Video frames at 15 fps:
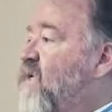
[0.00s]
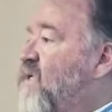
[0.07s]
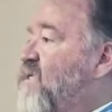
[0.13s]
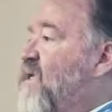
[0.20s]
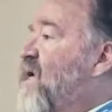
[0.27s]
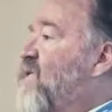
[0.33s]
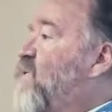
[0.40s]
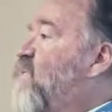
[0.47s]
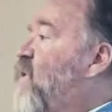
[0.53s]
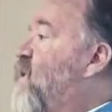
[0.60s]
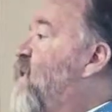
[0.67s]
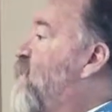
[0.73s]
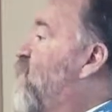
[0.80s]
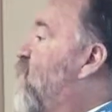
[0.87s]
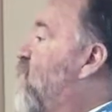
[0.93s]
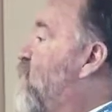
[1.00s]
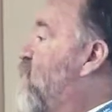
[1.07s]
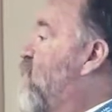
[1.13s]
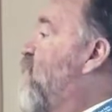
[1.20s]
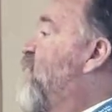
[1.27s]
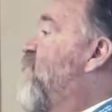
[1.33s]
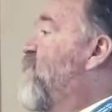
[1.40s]
because that's what customer
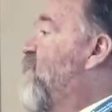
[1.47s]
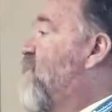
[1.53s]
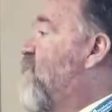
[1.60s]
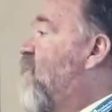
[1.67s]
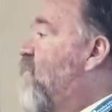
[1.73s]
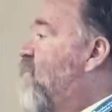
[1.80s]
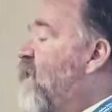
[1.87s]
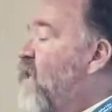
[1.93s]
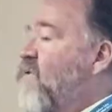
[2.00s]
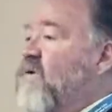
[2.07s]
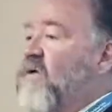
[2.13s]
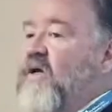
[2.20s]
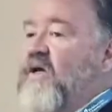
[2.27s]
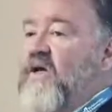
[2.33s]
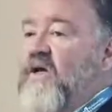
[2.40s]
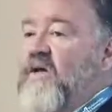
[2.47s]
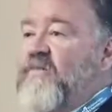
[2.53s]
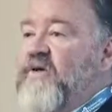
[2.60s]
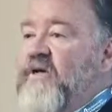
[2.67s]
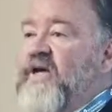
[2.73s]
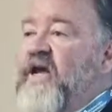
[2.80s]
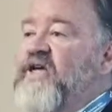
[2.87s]
service is all about.
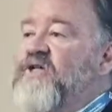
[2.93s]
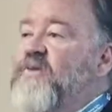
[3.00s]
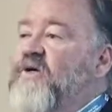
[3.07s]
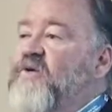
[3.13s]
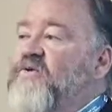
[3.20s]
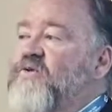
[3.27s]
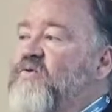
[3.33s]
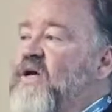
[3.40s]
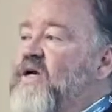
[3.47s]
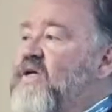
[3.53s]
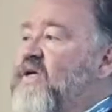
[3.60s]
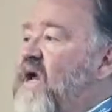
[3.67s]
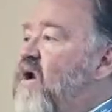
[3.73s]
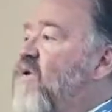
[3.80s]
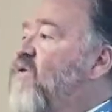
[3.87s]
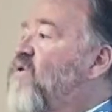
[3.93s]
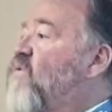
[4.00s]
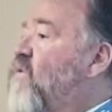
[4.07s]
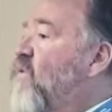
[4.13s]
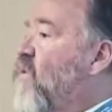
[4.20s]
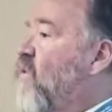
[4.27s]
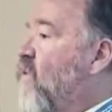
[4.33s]
But engagement goes right down
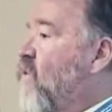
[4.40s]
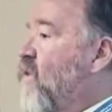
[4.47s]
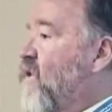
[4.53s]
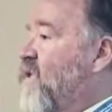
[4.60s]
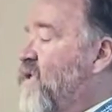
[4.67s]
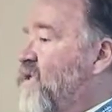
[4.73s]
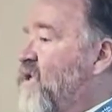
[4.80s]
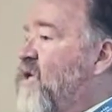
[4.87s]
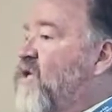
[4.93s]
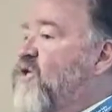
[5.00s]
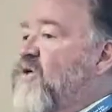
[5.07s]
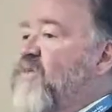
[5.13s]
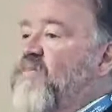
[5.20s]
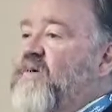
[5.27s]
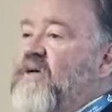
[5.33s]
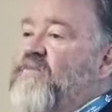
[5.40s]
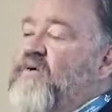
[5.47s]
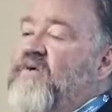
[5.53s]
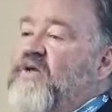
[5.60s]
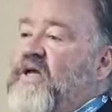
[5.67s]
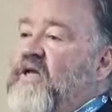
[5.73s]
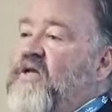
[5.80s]
through the whole organization.
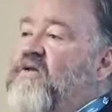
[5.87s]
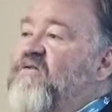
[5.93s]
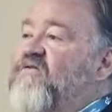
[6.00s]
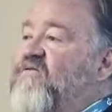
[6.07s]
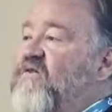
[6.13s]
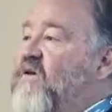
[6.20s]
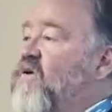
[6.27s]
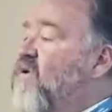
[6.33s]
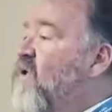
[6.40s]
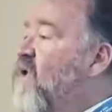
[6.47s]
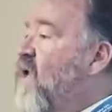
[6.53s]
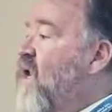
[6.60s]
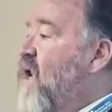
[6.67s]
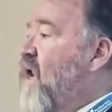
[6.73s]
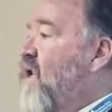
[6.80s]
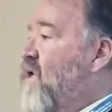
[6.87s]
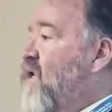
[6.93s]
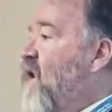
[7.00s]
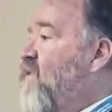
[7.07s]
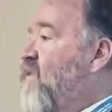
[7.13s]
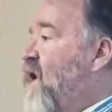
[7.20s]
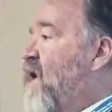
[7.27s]
People need to feel,
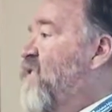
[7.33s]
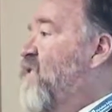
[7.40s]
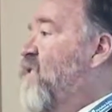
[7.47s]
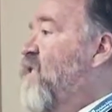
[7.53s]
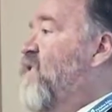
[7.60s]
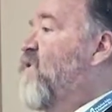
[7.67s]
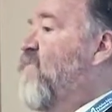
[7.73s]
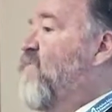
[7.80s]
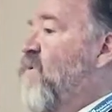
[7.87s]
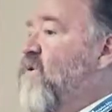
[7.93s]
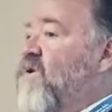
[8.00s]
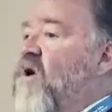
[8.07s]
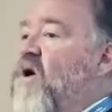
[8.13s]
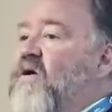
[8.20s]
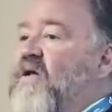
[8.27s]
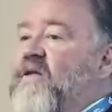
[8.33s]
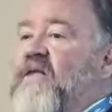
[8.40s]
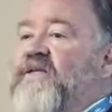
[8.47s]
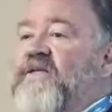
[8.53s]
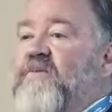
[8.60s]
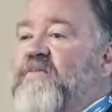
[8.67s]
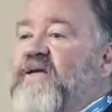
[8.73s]
again, that sense of belonging.
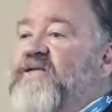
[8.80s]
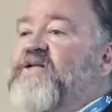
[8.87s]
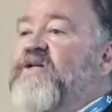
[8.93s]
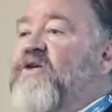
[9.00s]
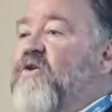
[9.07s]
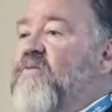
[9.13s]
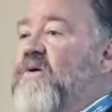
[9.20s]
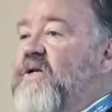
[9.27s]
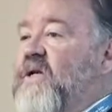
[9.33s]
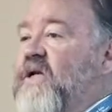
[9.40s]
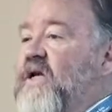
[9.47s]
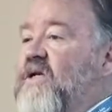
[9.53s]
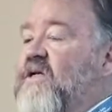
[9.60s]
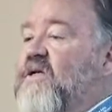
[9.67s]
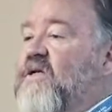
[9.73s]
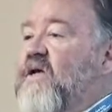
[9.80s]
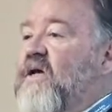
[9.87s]
That's a basic human need.